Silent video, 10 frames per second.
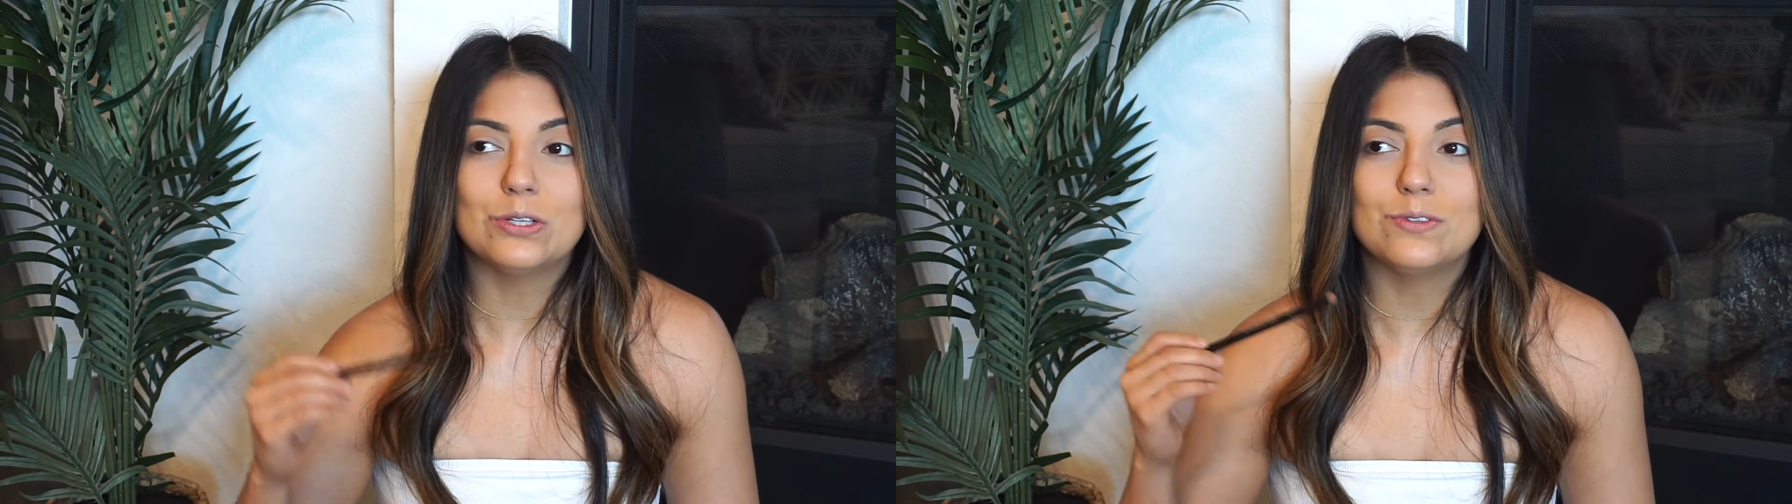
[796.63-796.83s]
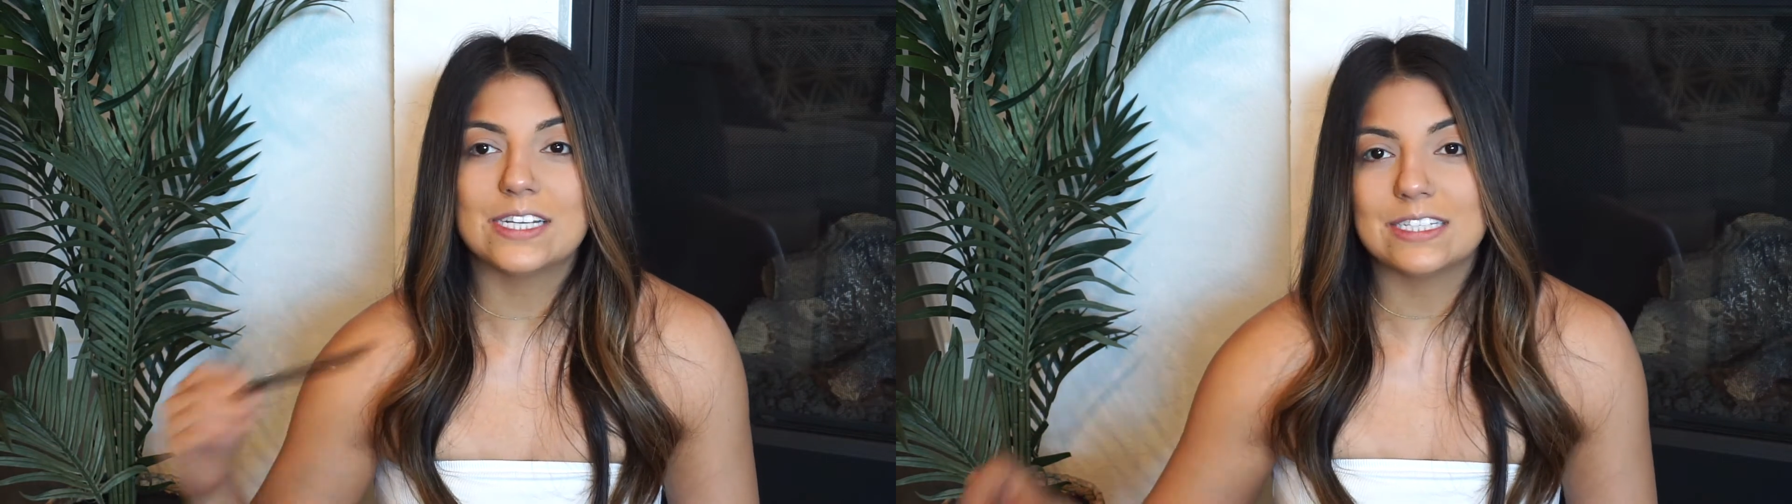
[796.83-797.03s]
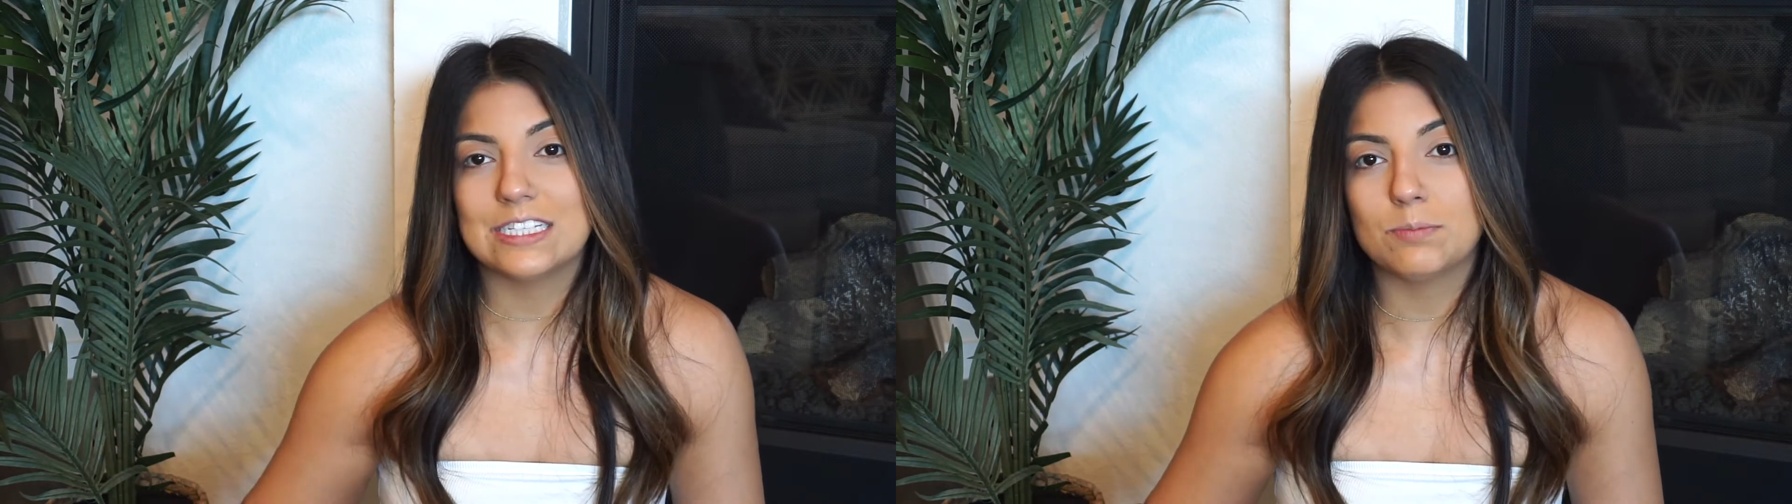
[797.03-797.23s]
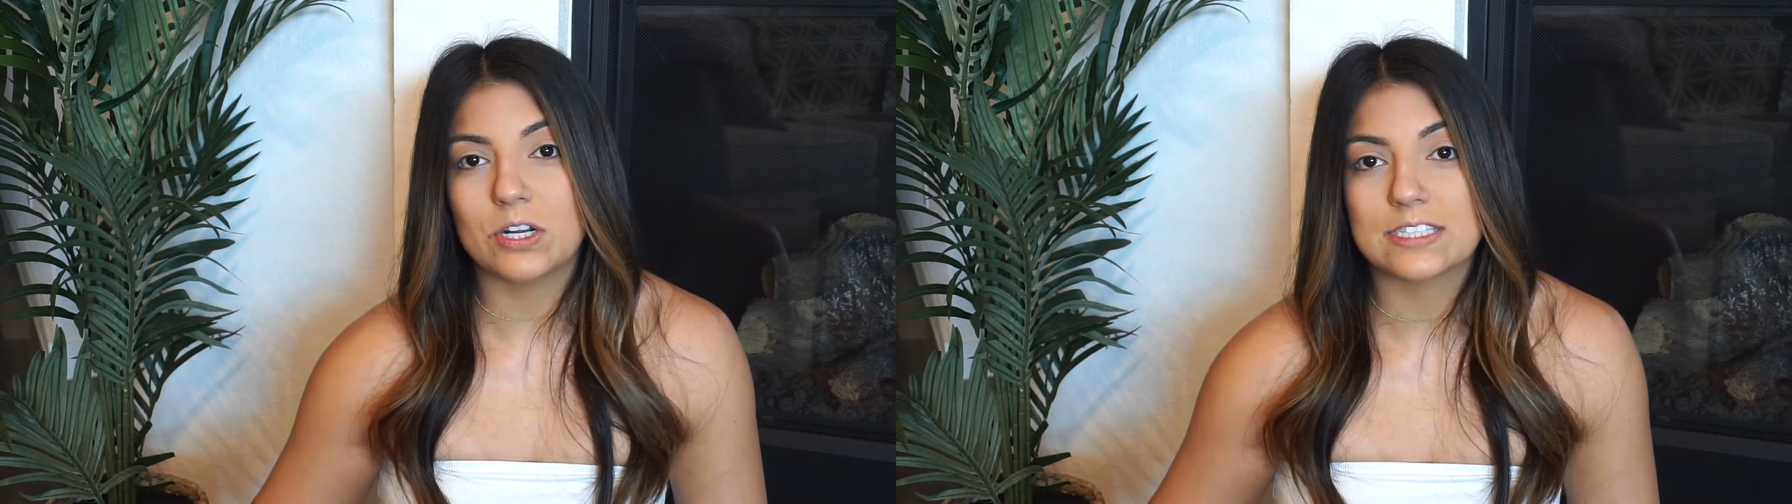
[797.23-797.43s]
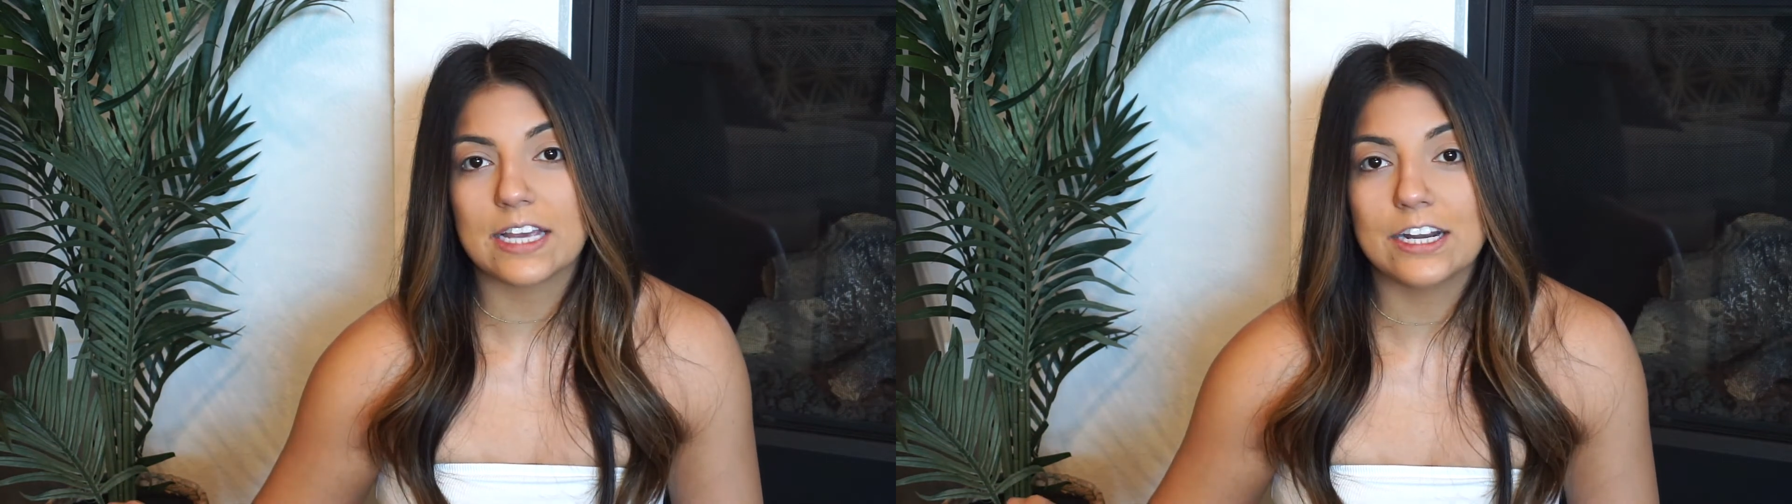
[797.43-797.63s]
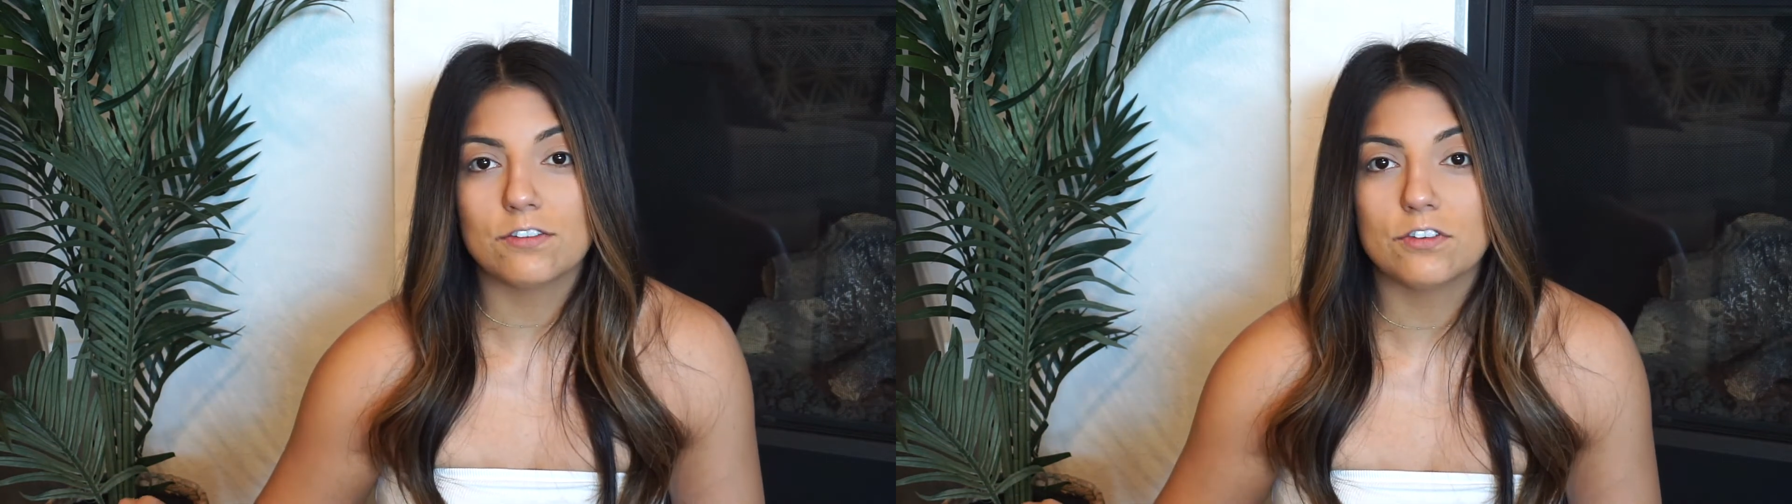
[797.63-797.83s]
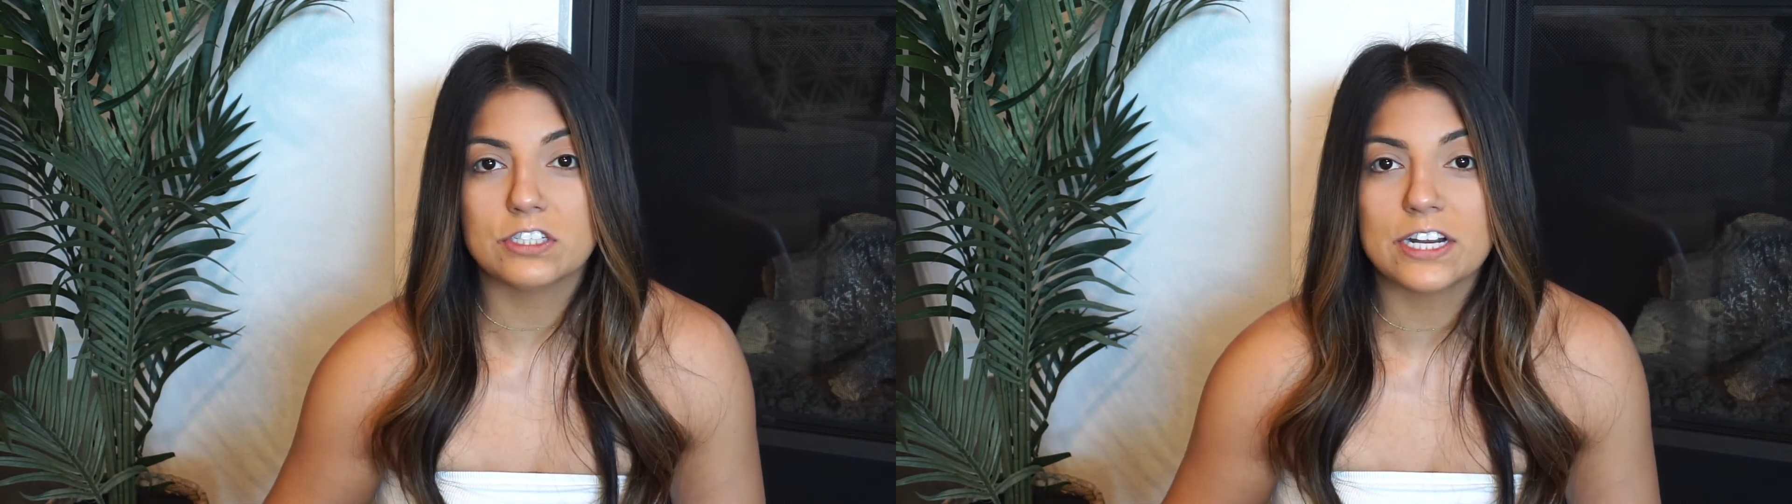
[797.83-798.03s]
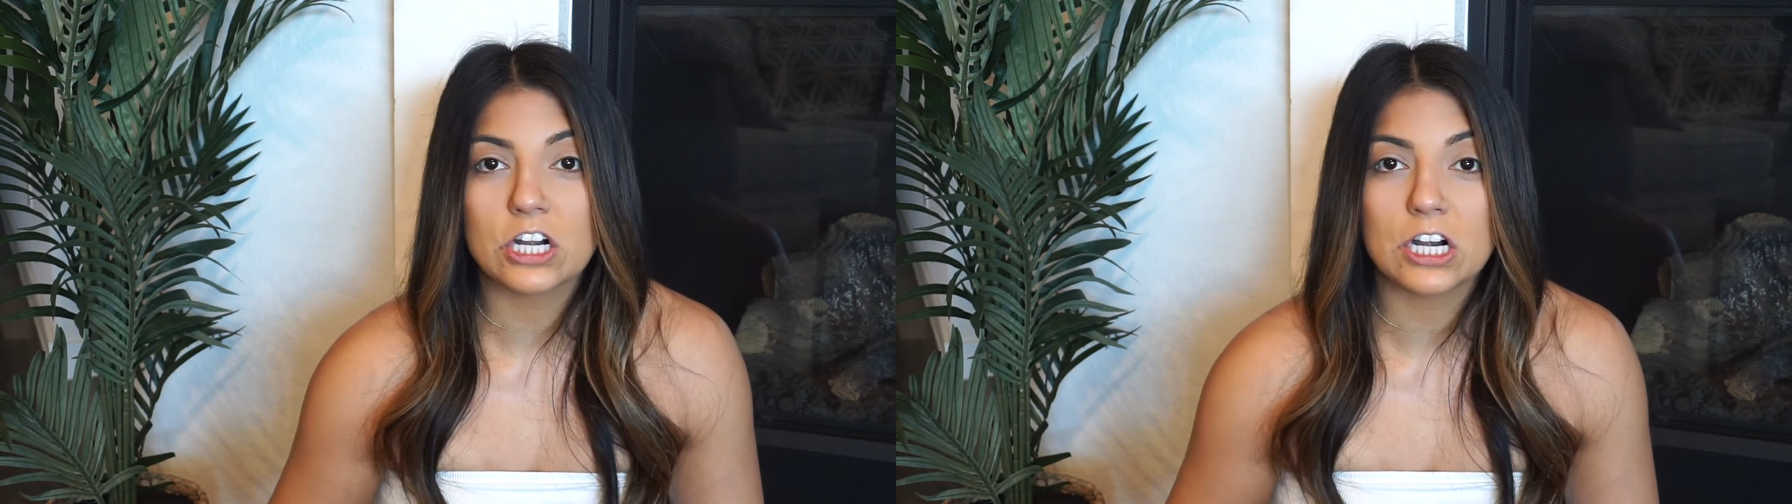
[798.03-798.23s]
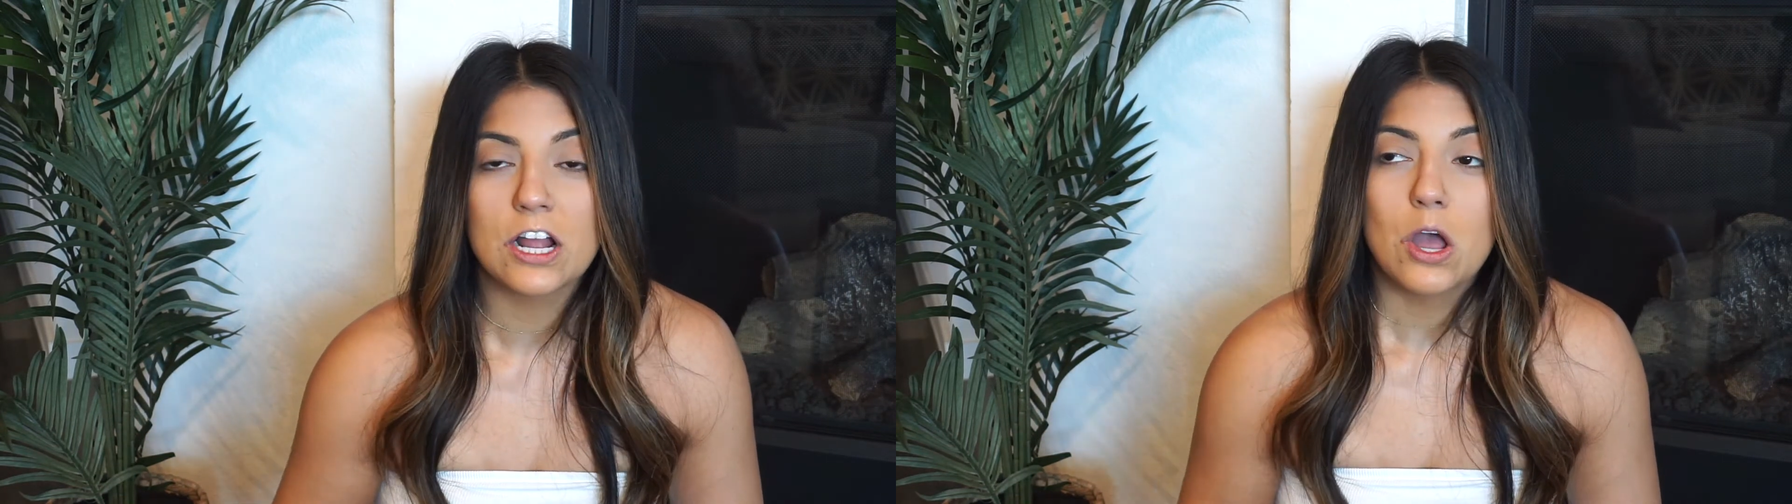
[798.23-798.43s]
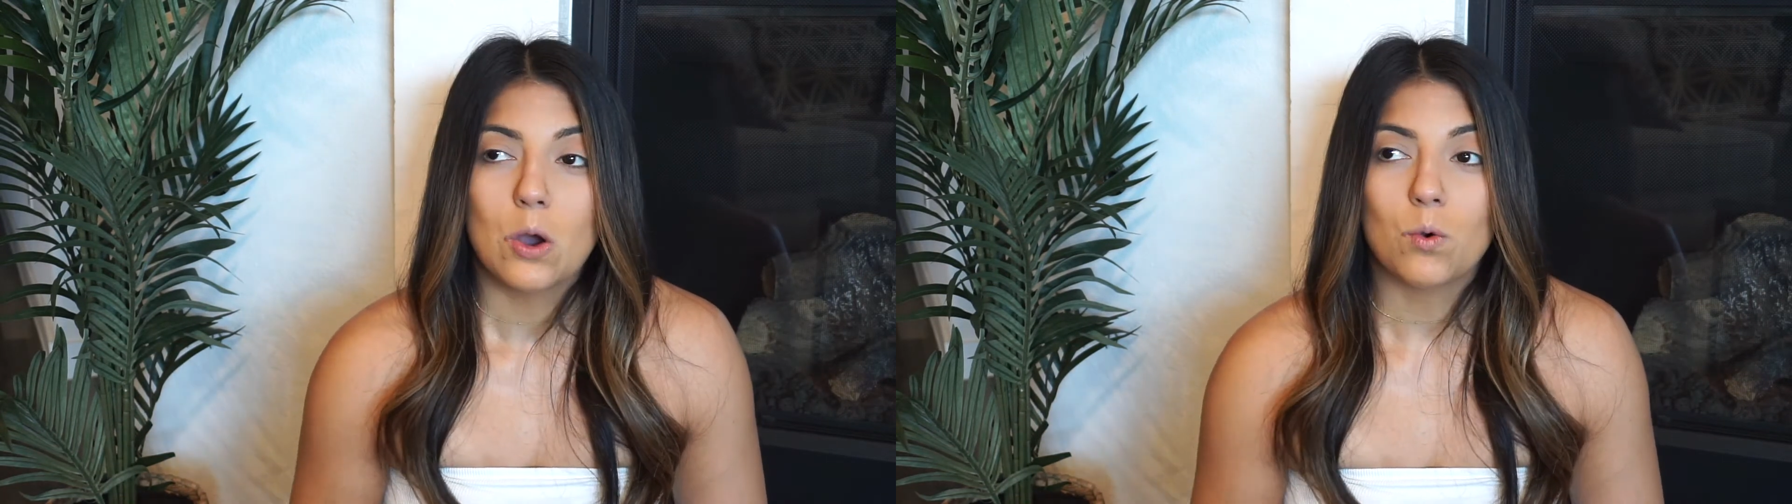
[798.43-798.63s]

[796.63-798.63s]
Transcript: to Disney Springs later for dinner?